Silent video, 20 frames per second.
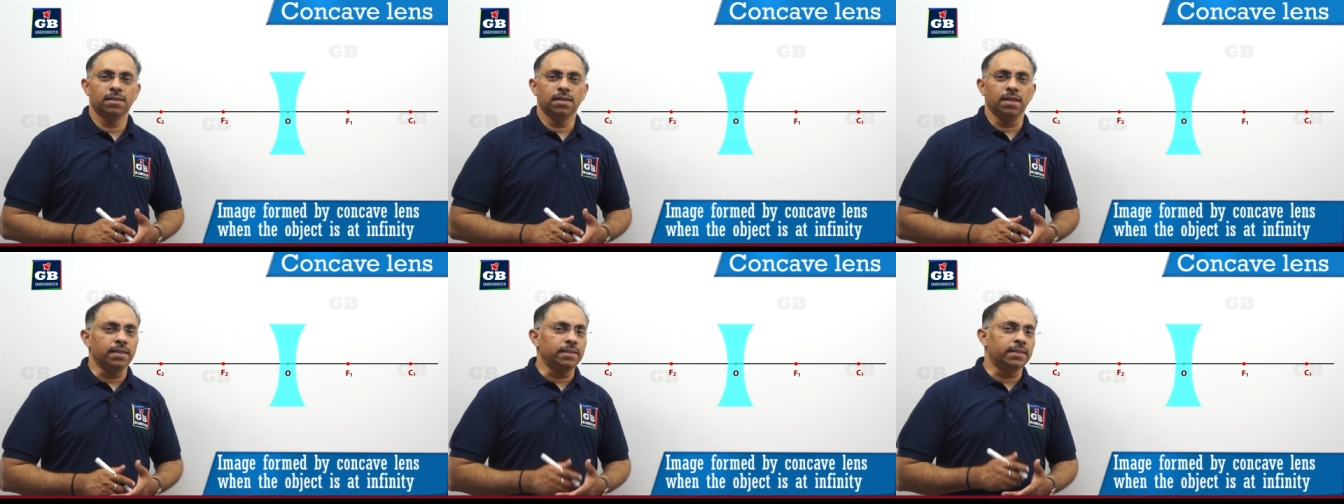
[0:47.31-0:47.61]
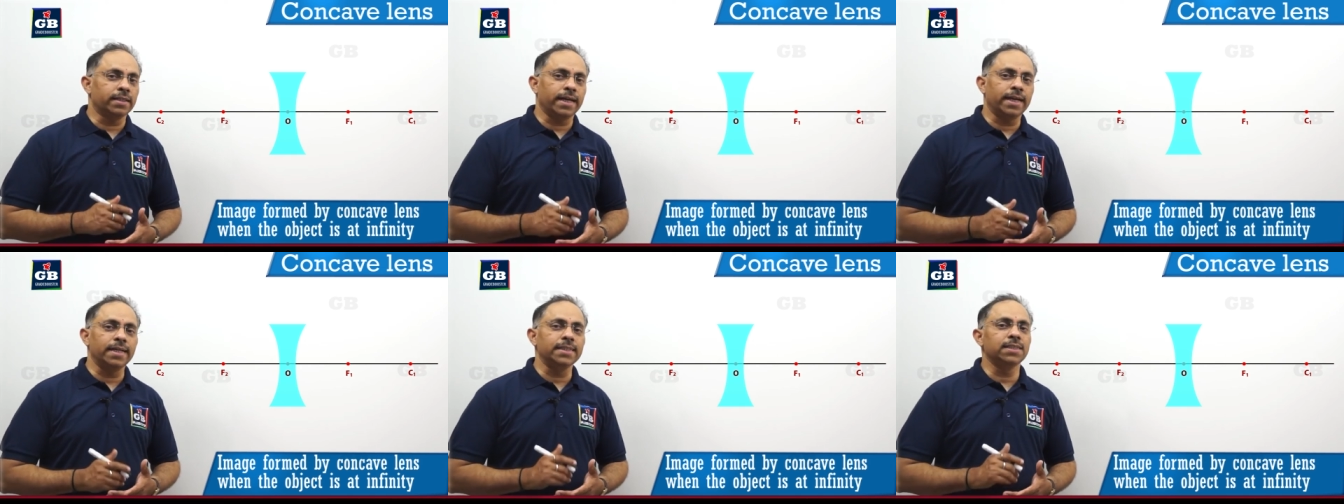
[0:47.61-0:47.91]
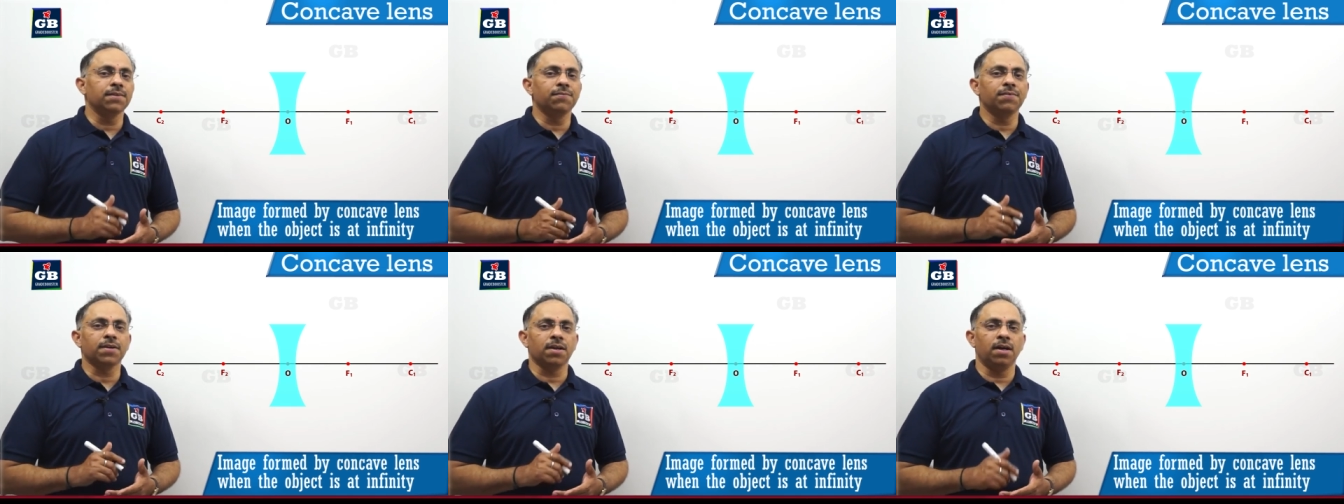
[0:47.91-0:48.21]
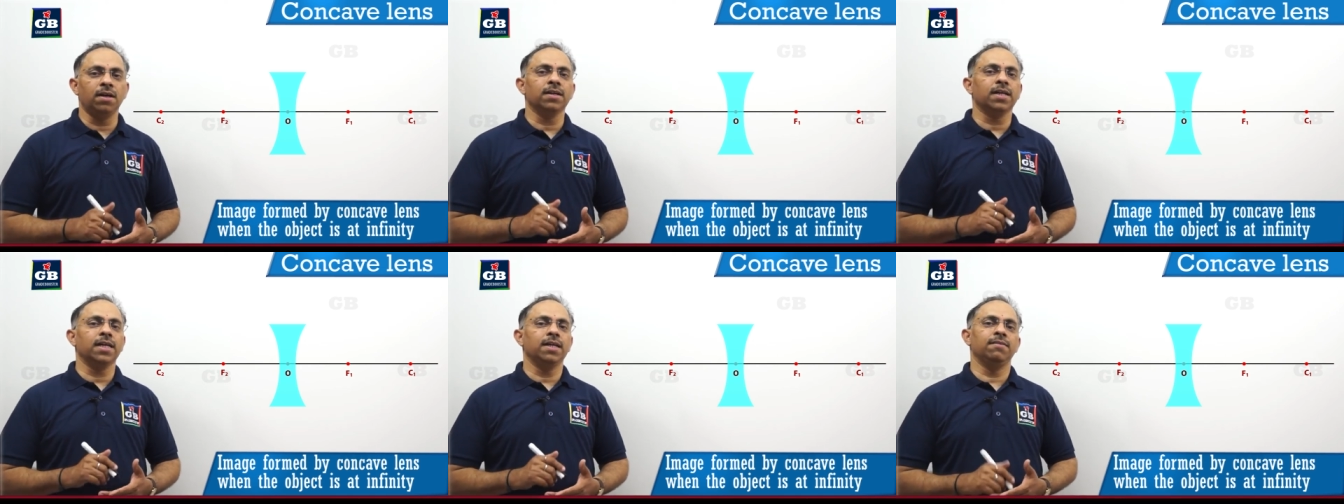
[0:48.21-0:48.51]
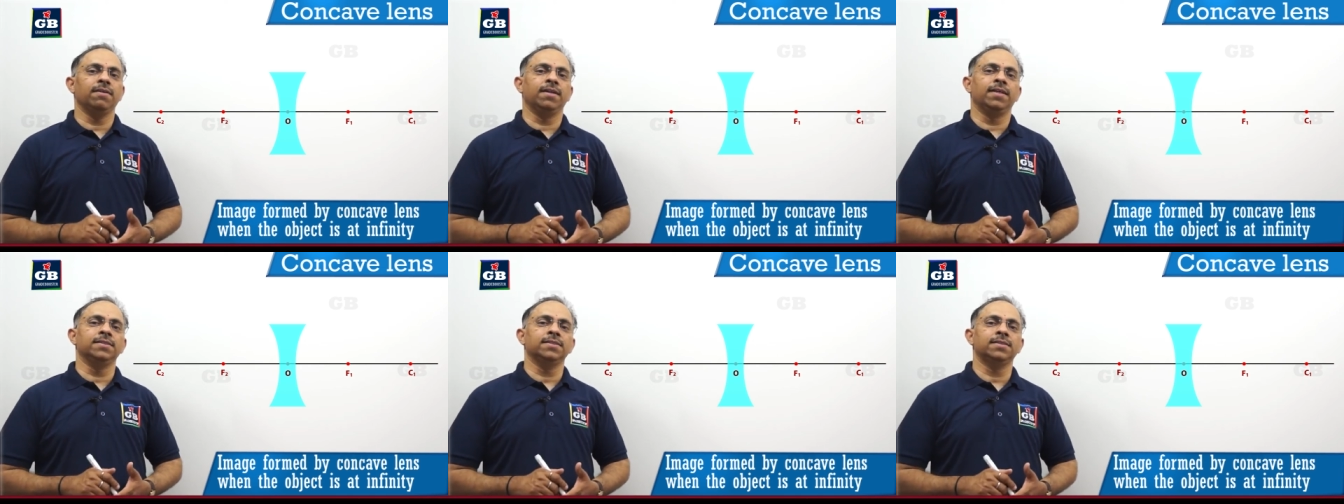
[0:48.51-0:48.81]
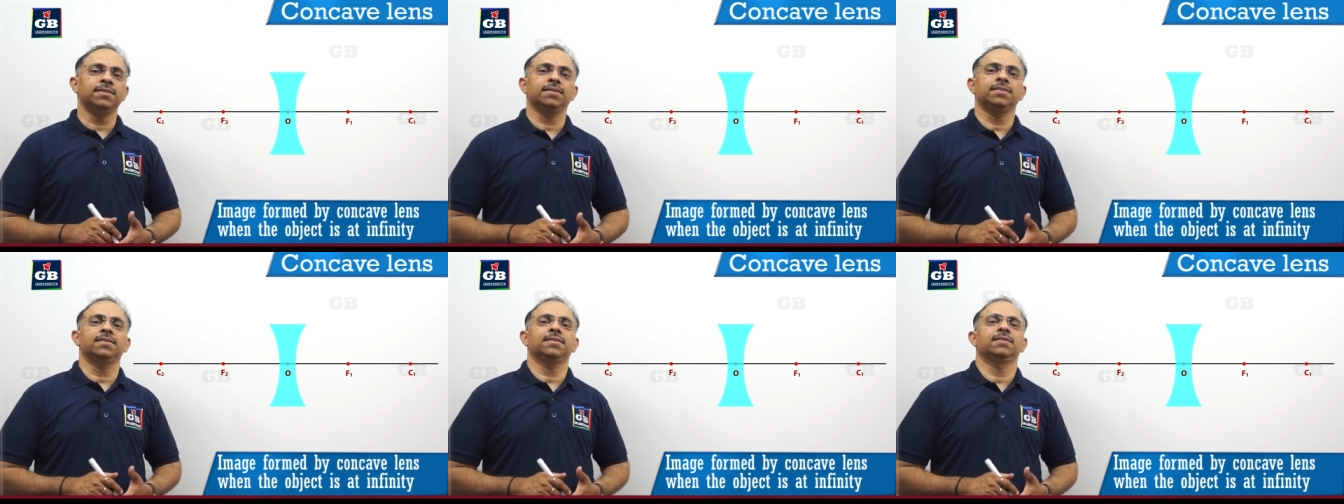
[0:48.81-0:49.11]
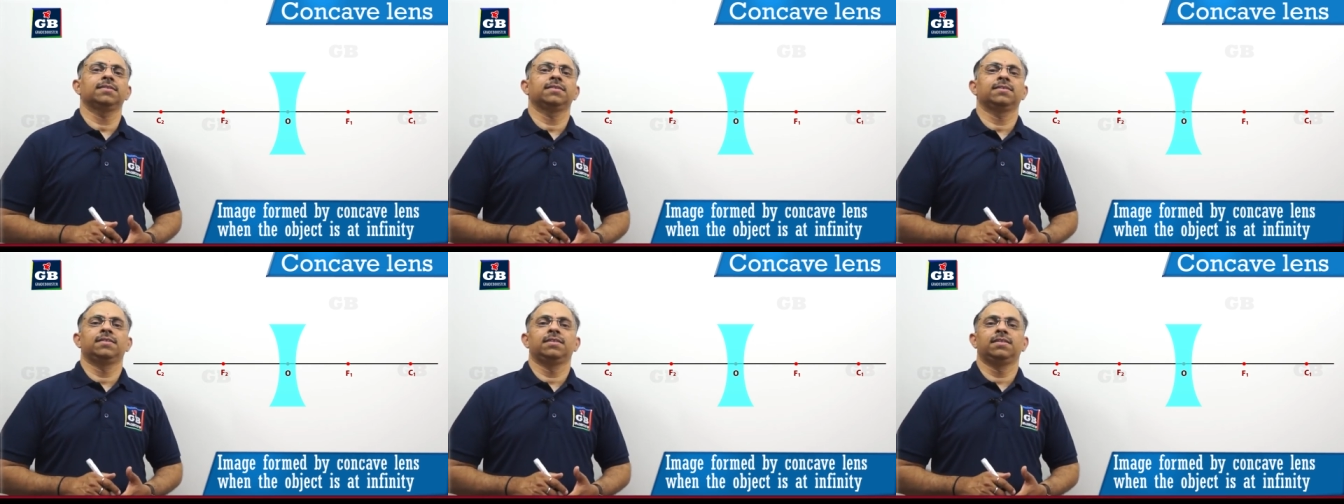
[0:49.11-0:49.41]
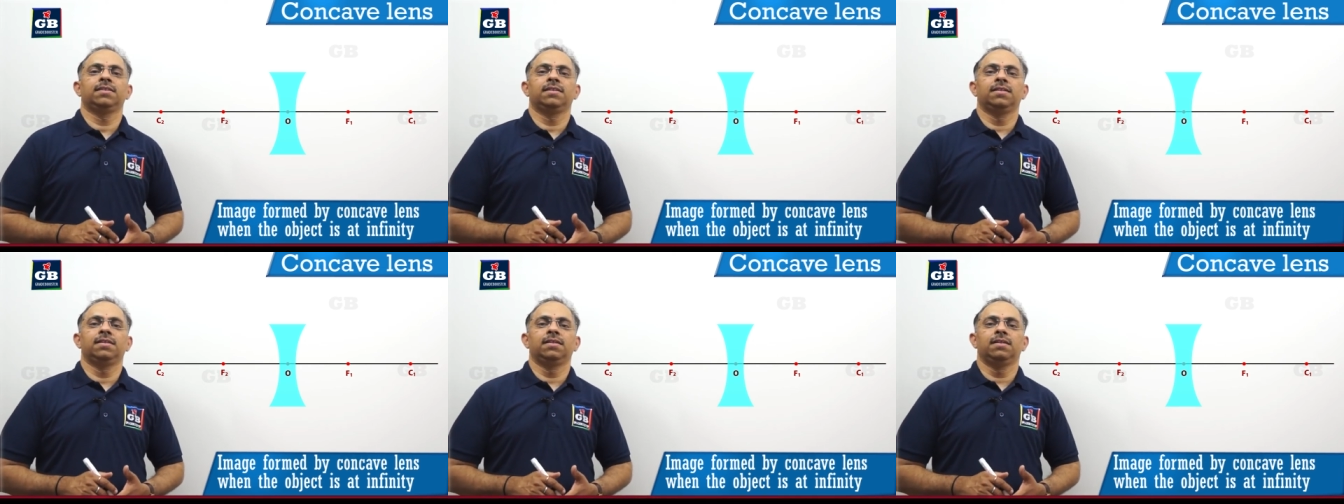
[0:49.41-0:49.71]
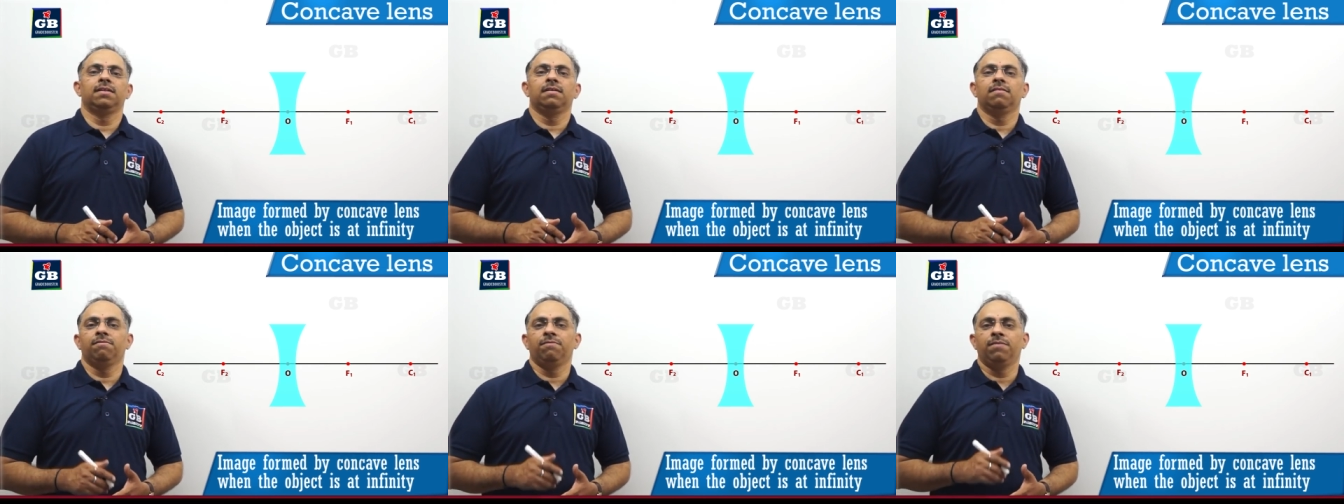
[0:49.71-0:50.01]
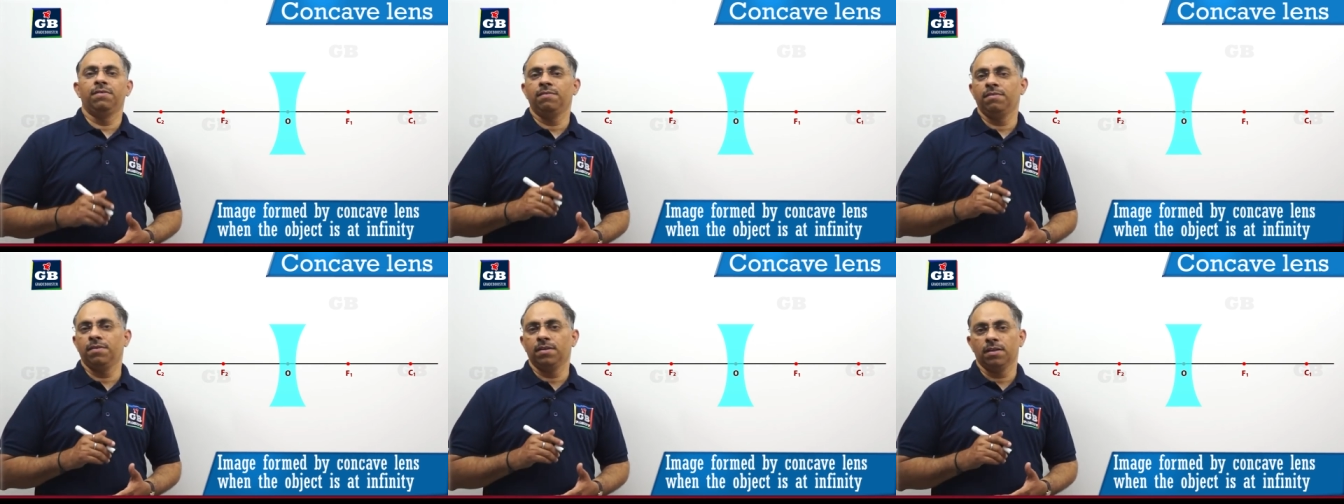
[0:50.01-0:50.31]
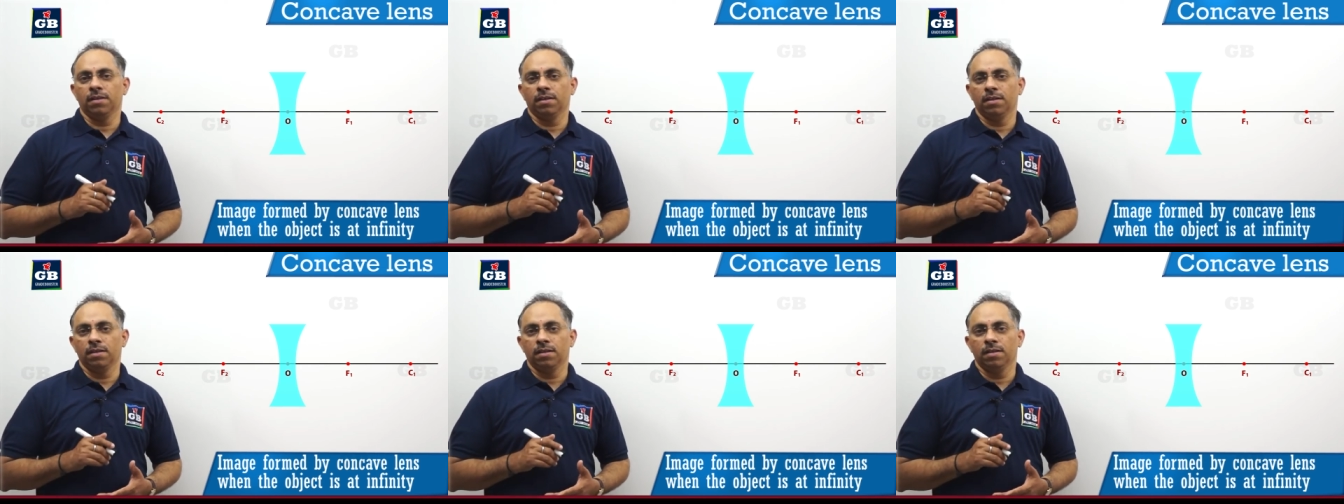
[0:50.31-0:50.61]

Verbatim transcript: In the case of a concave lens, we will